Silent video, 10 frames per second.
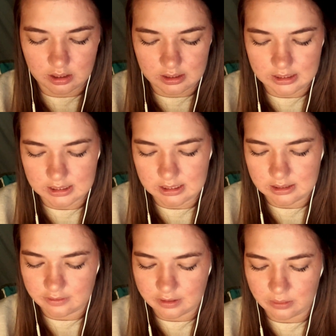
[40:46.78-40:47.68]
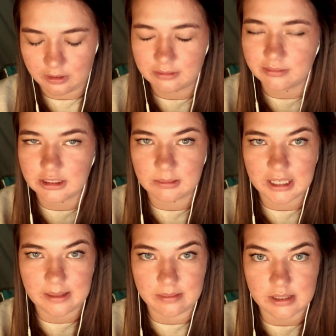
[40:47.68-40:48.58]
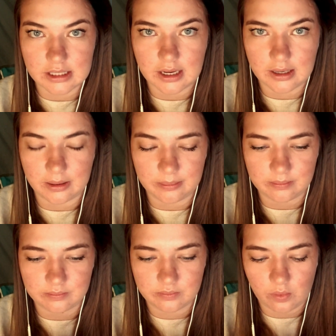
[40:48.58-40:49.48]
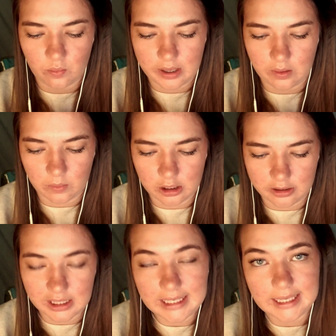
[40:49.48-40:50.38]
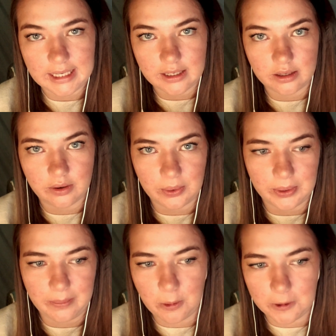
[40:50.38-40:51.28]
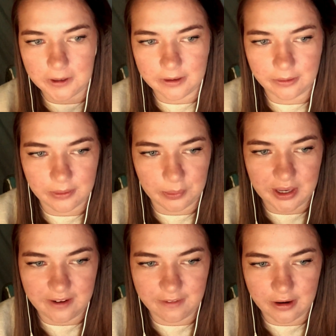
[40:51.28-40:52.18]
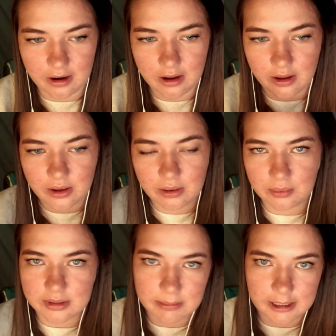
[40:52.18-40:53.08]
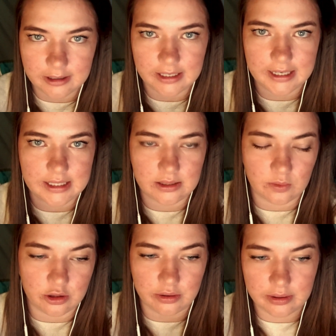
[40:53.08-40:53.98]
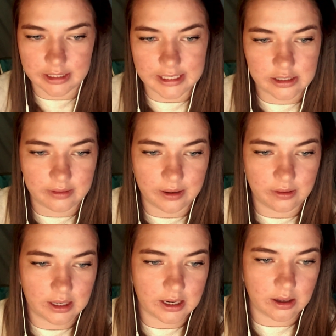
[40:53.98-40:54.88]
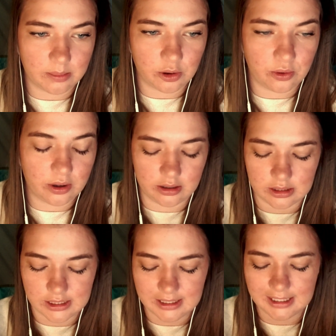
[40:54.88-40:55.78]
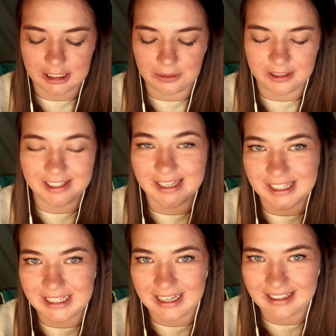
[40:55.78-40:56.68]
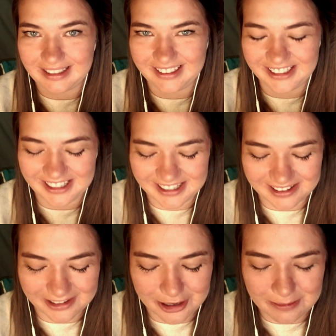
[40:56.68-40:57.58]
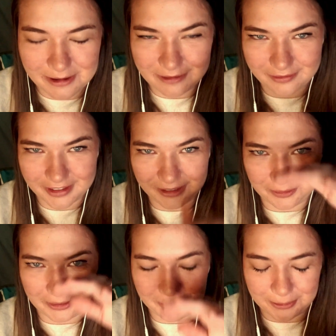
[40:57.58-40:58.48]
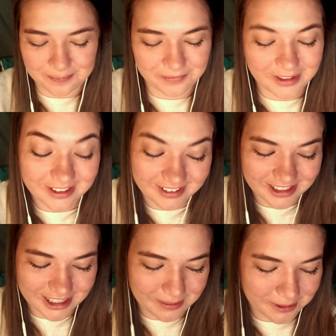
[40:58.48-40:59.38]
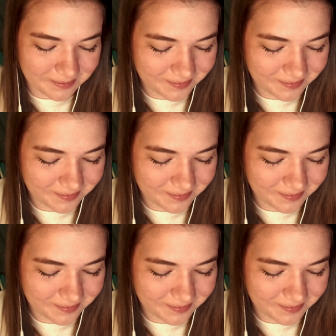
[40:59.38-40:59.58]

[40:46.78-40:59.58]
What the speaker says: And this is a fun one. Sometimes when we're thinking or bored or whatever, we'll spin our dice, we'll throw our dice around, or this is a good one to stack your dice on top of in a little shape.